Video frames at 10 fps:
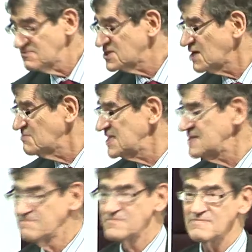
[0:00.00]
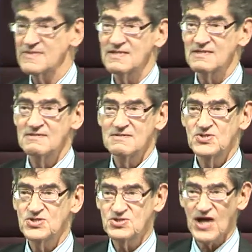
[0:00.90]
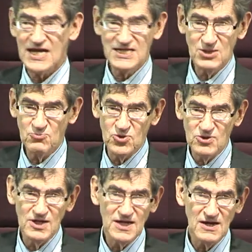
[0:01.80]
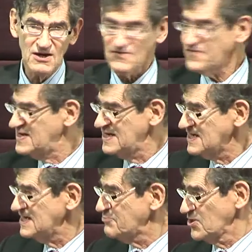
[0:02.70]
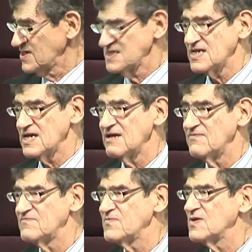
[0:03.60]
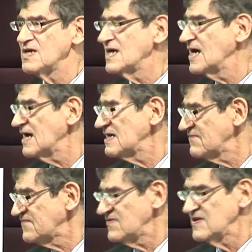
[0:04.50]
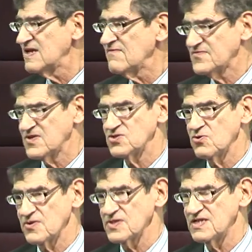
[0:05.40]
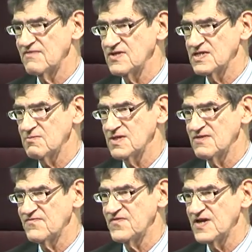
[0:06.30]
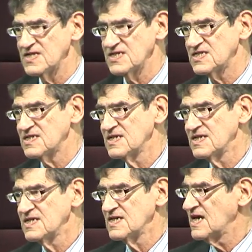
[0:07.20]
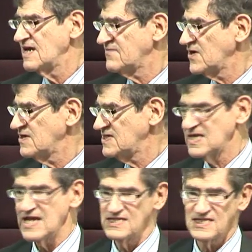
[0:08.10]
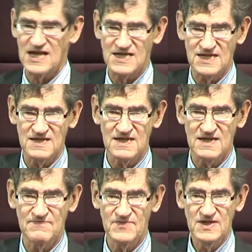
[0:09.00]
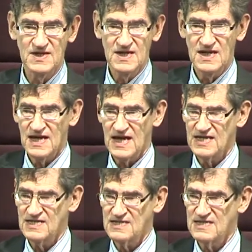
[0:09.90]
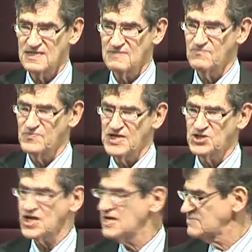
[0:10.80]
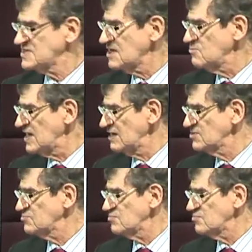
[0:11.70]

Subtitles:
with so many dyed-in-the-wool, heart-feeling liberals. I have loved the talk this evening. It's one of the finest I have heard in any setting. And it chimes so well with